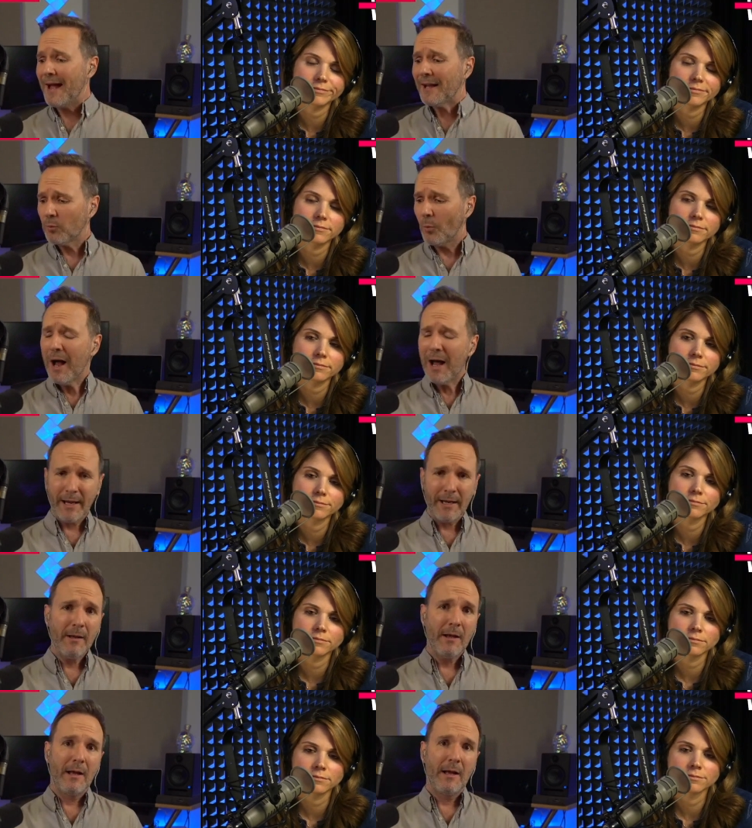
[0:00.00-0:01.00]
Speaker 1: That's
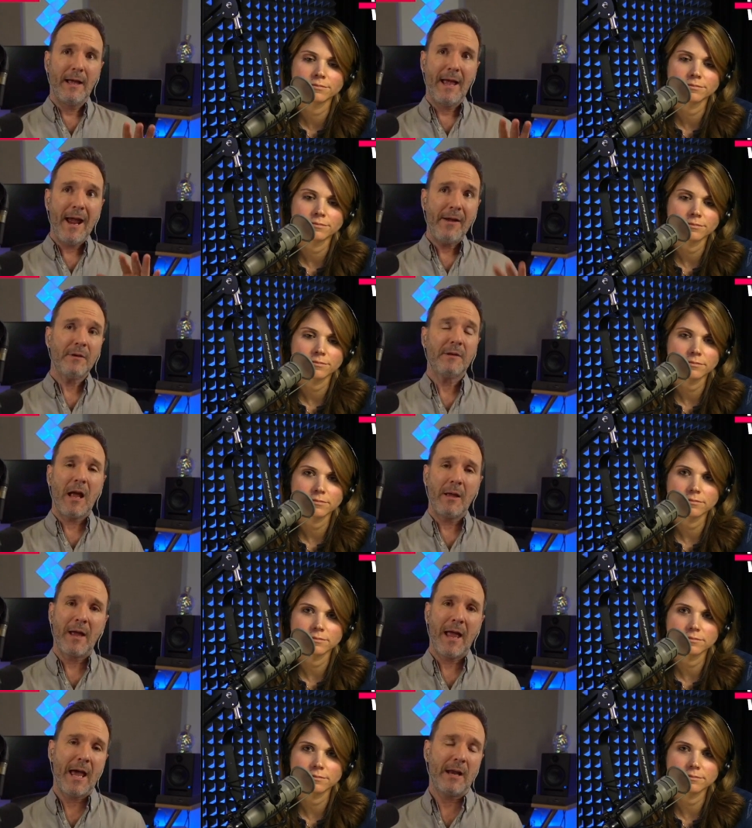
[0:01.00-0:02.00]
why every
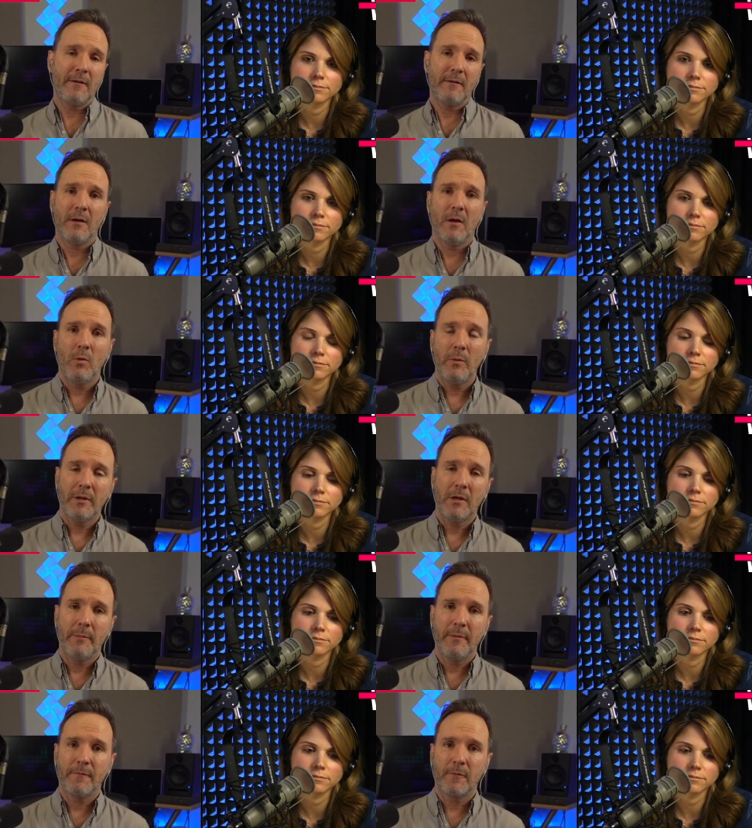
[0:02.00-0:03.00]
time I had a woman
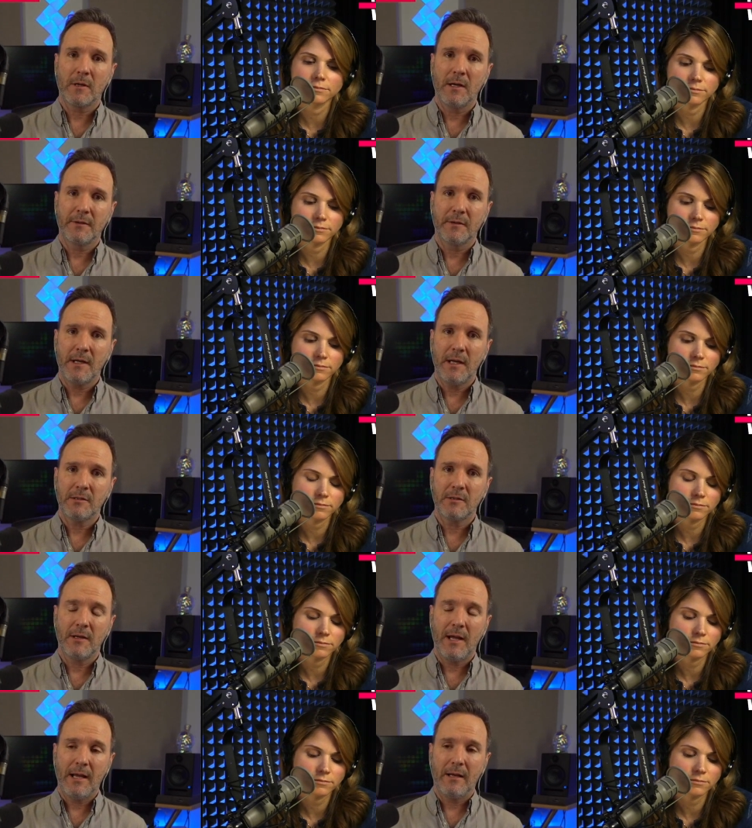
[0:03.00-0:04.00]
come in for a
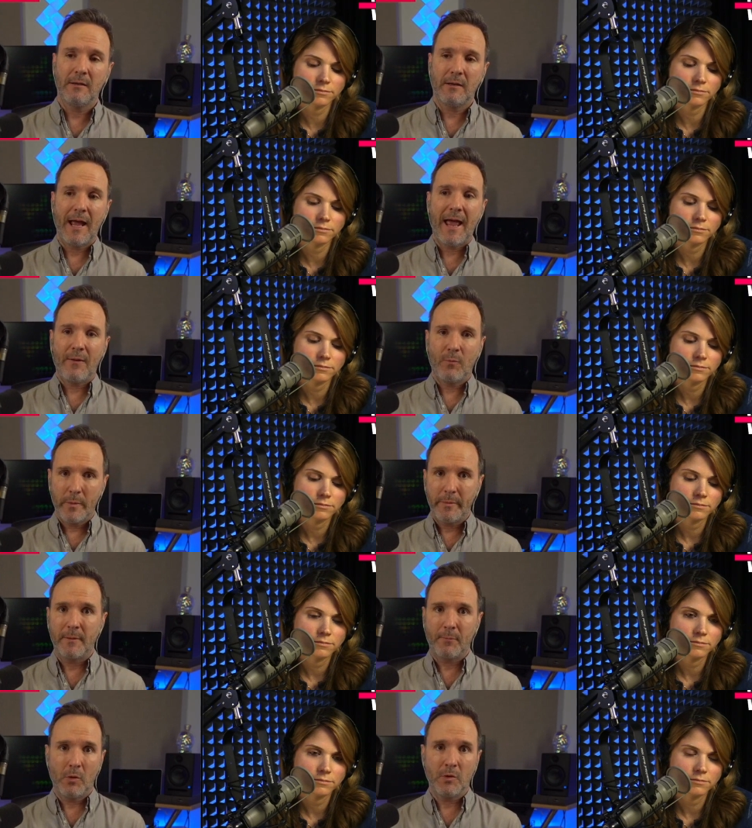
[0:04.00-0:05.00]
consultation, and I have
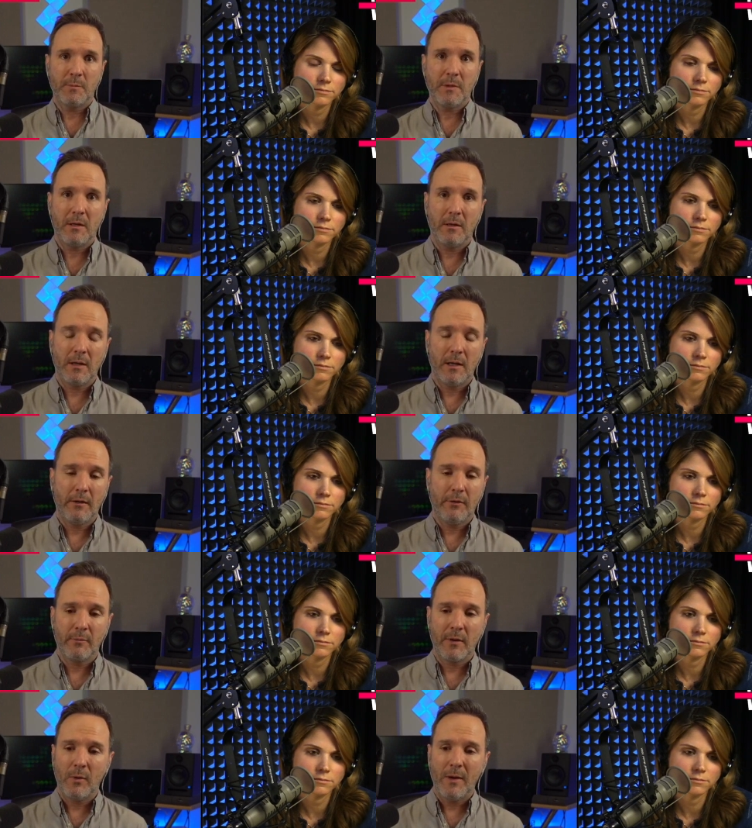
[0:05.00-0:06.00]
women approach me
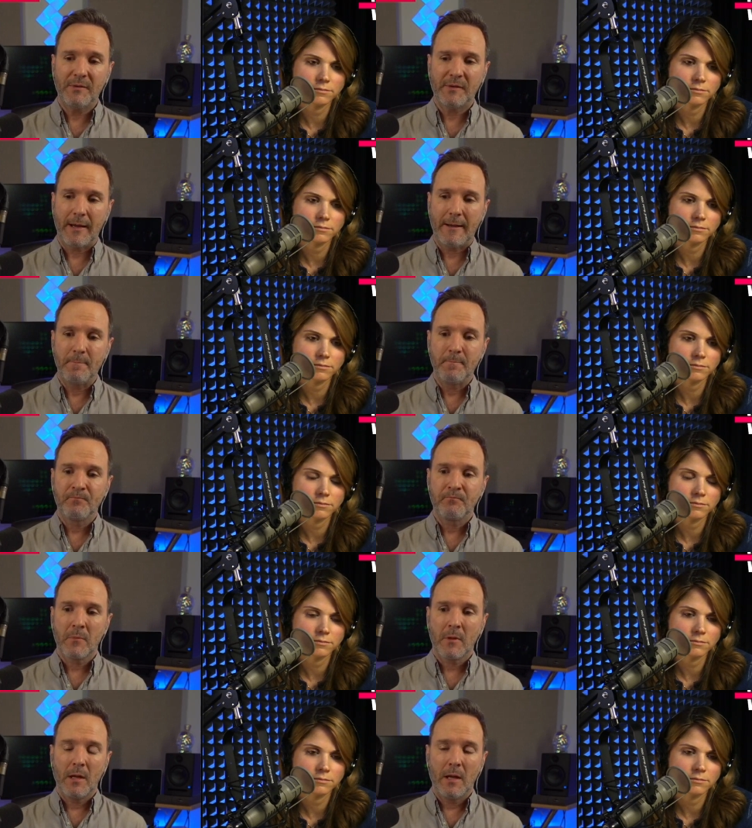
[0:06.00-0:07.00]
through my website,
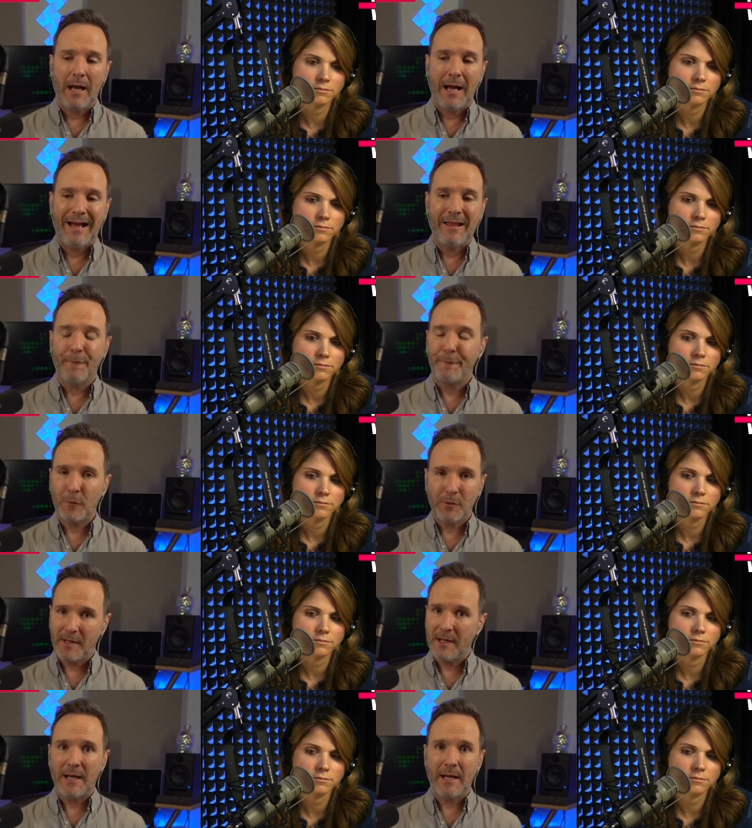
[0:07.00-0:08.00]
the
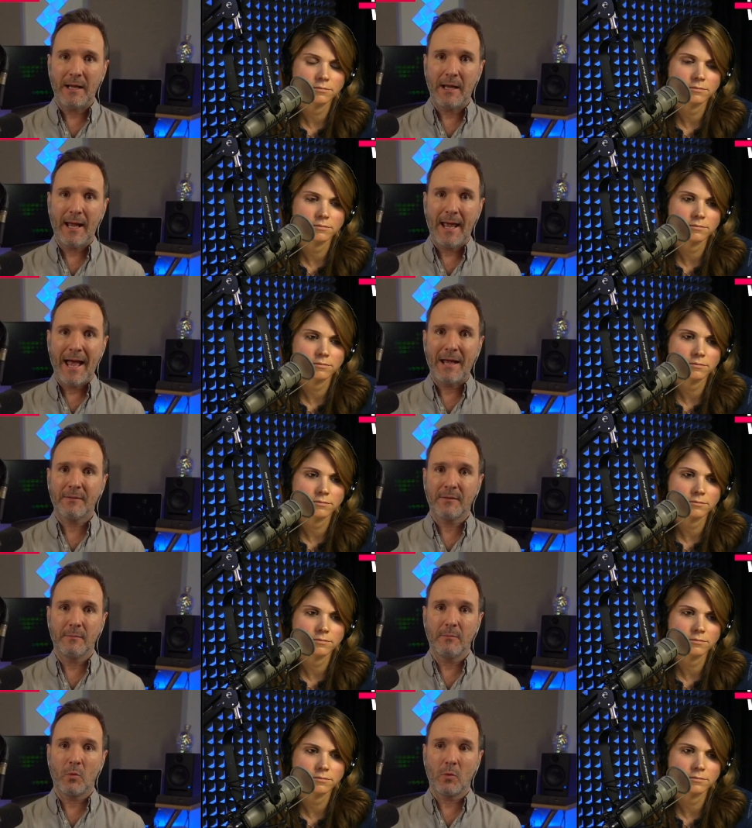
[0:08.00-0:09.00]
first thing I ask
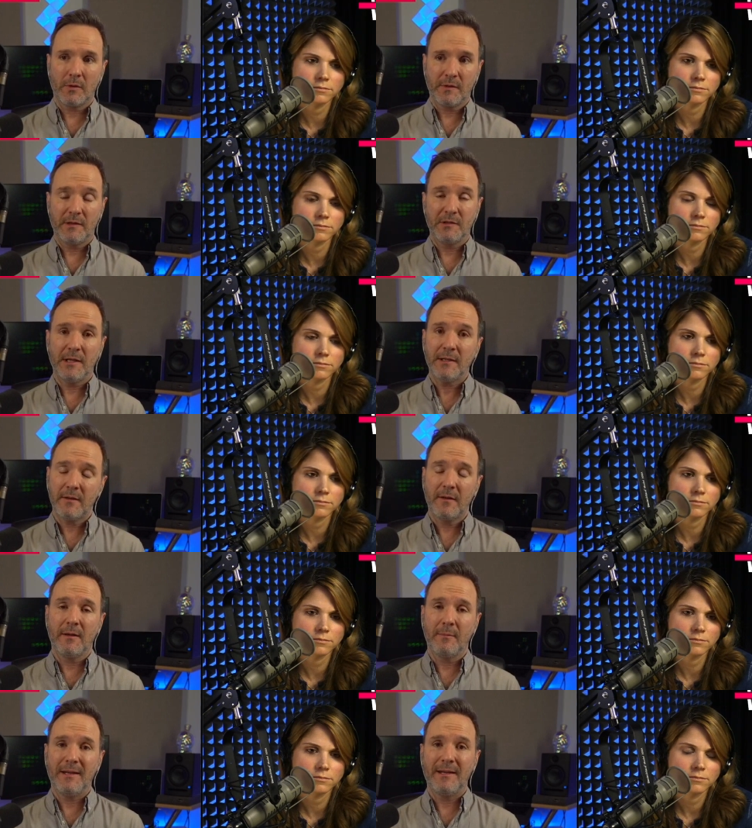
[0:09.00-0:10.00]
them or suggest to
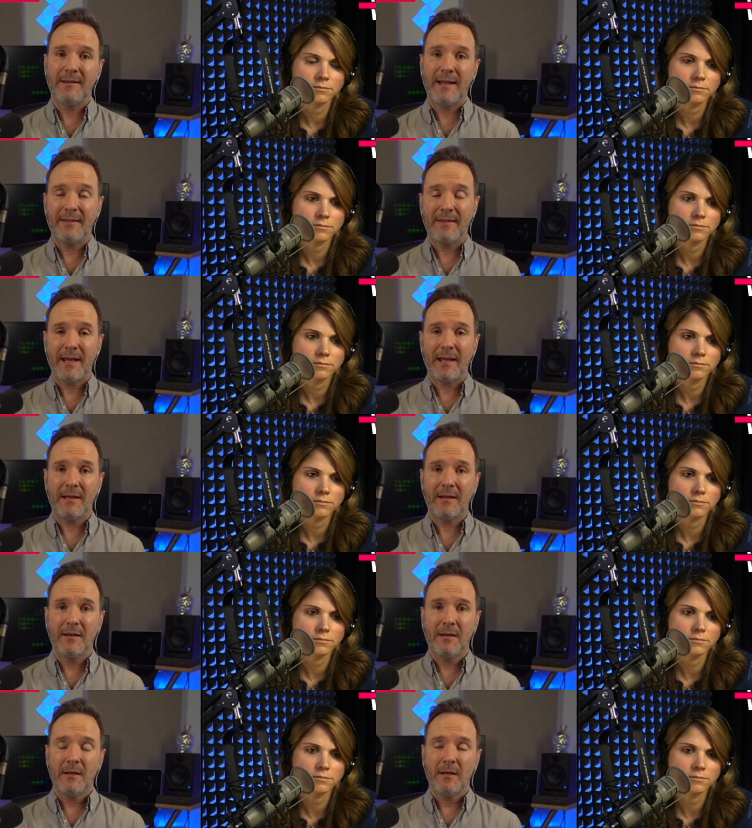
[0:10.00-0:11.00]
them is that
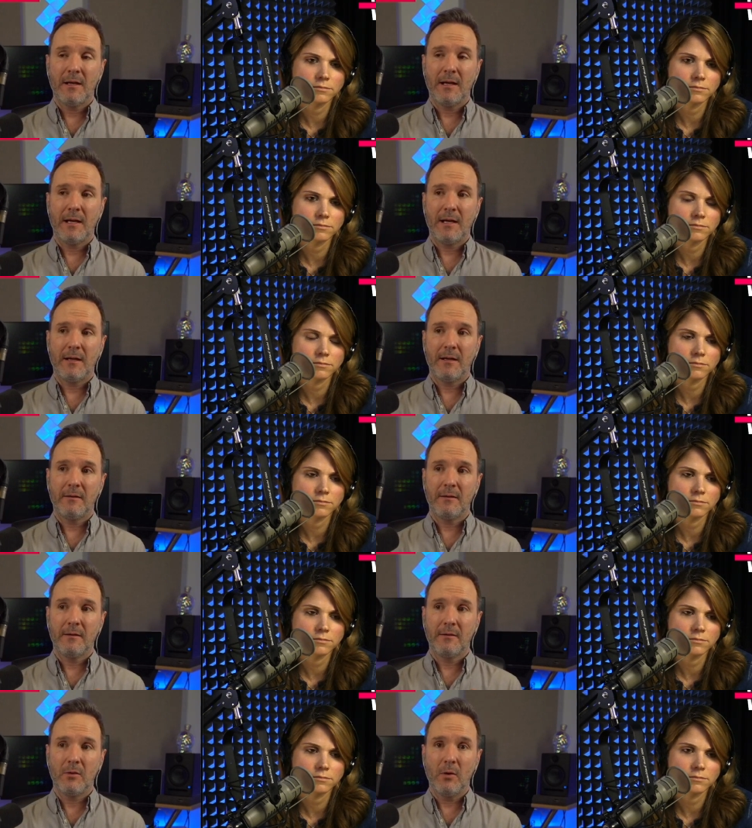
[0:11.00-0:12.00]
they
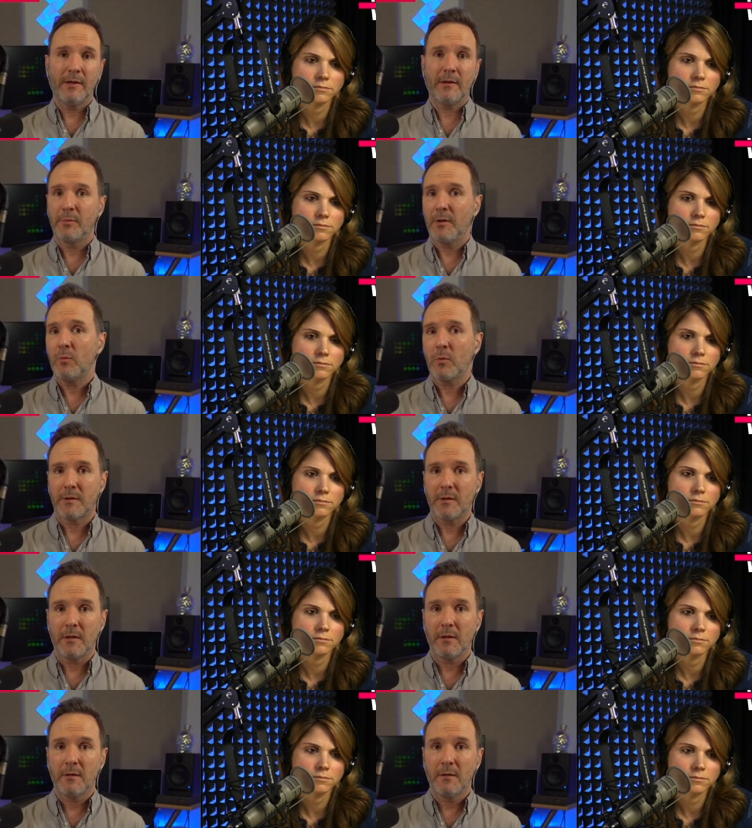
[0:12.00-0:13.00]
go get their blood work
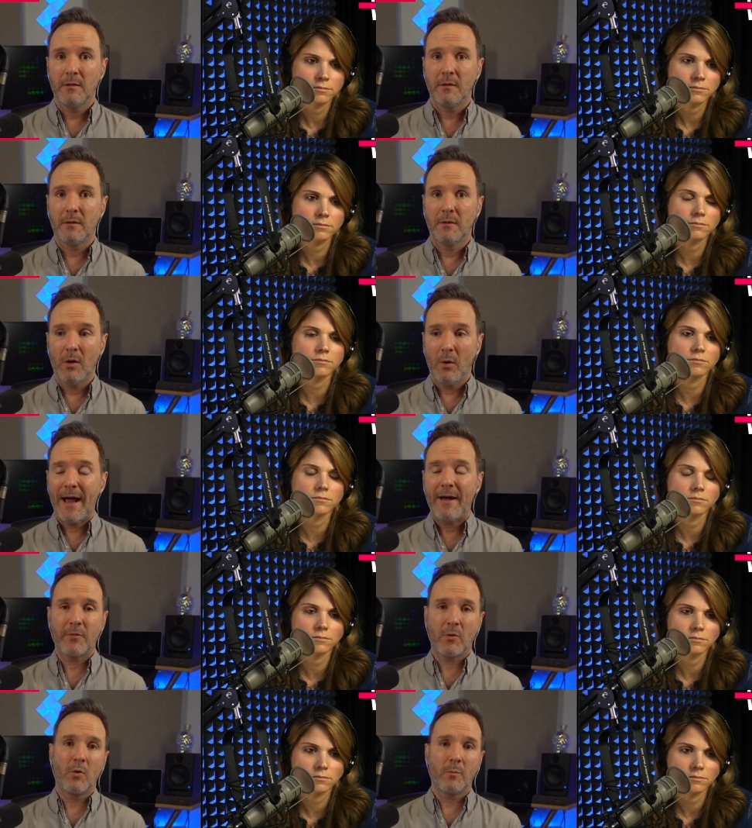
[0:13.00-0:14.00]
done. Go
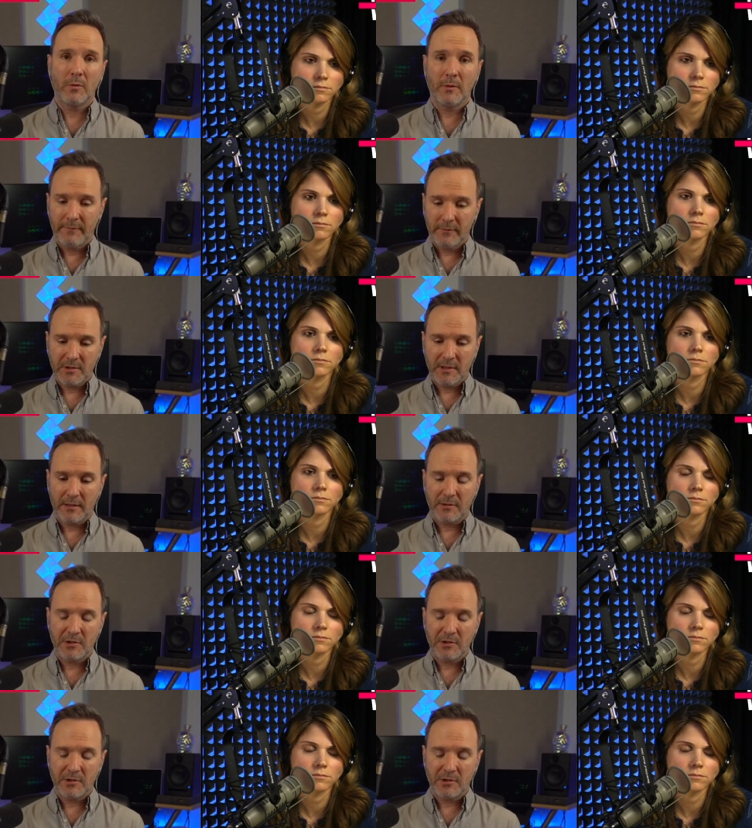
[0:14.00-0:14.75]
have their hormone levels